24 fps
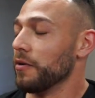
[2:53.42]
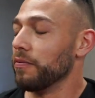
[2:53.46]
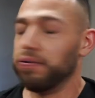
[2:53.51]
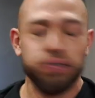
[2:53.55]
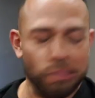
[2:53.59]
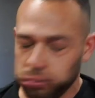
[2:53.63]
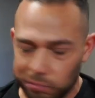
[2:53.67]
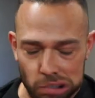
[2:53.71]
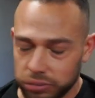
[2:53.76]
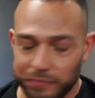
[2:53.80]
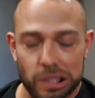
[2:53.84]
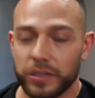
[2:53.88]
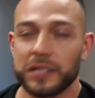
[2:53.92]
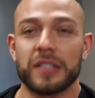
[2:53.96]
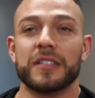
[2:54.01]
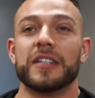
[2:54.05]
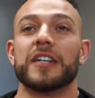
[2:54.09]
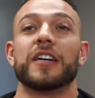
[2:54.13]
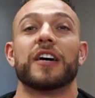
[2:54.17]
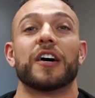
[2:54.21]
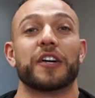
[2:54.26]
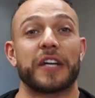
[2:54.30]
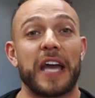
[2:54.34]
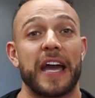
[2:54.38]
Whew.
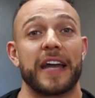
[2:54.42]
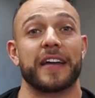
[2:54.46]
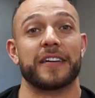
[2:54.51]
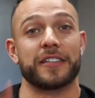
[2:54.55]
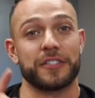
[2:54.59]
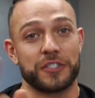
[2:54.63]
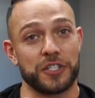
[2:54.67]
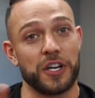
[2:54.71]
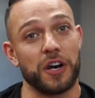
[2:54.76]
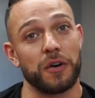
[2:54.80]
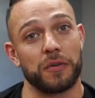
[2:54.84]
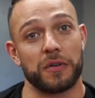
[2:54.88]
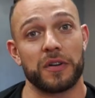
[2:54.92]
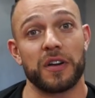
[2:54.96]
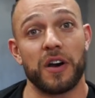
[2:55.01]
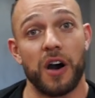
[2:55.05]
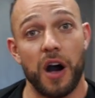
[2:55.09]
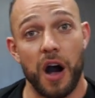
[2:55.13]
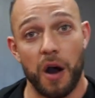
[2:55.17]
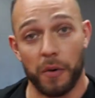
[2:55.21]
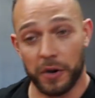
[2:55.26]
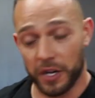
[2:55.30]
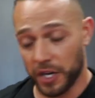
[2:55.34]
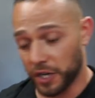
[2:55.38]
Okay, so
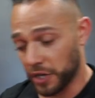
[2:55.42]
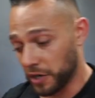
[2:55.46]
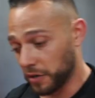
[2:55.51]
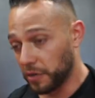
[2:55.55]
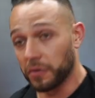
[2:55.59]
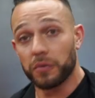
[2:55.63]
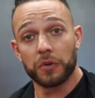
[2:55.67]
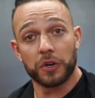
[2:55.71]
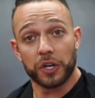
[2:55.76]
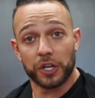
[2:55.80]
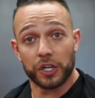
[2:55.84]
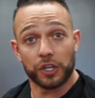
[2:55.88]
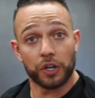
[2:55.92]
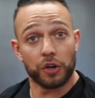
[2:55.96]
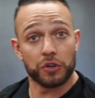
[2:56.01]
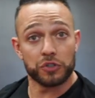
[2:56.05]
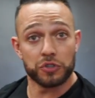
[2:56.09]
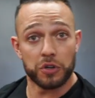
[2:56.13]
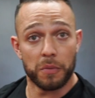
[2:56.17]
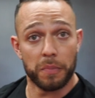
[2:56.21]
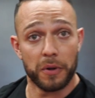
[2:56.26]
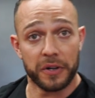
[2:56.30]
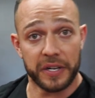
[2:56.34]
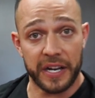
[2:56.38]
all we're gonna do, we're gonna go
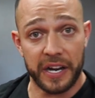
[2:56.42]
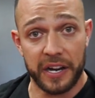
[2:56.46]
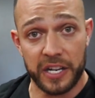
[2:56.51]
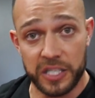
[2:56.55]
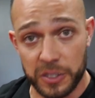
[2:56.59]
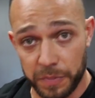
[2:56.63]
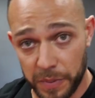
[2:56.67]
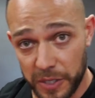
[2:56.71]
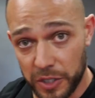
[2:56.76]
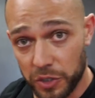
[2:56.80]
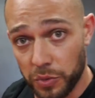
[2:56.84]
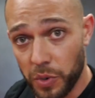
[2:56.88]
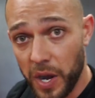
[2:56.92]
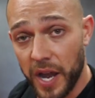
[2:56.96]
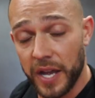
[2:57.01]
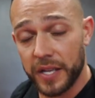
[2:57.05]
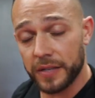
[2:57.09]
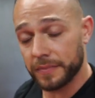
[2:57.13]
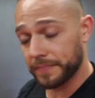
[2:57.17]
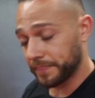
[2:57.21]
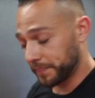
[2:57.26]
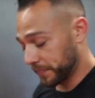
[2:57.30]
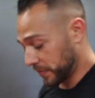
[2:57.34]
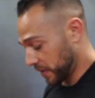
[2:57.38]
into a Bulgarian split
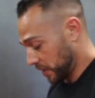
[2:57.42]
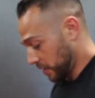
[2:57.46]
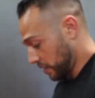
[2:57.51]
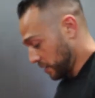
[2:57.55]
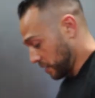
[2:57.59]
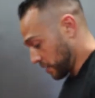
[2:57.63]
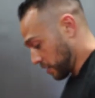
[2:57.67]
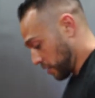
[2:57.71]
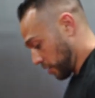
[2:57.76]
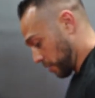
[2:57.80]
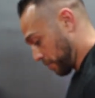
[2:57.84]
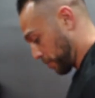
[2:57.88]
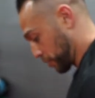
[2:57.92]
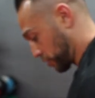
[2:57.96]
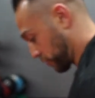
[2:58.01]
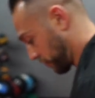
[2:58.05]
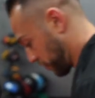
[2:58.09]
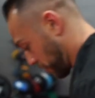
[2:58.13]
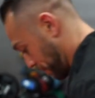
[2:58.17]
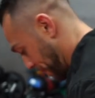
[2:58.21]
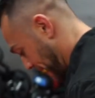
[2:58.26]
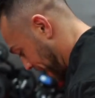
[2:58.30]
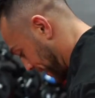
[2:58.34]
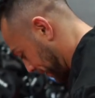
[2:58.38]
squat. Put your
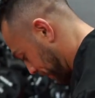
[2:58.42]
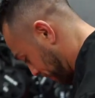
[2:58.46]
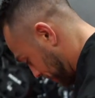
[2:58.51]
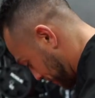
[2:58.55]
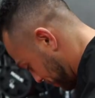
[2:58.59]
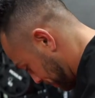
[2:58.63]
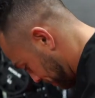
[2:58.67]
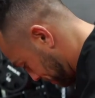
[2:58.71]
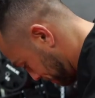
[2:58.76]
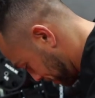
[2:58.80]
foot back.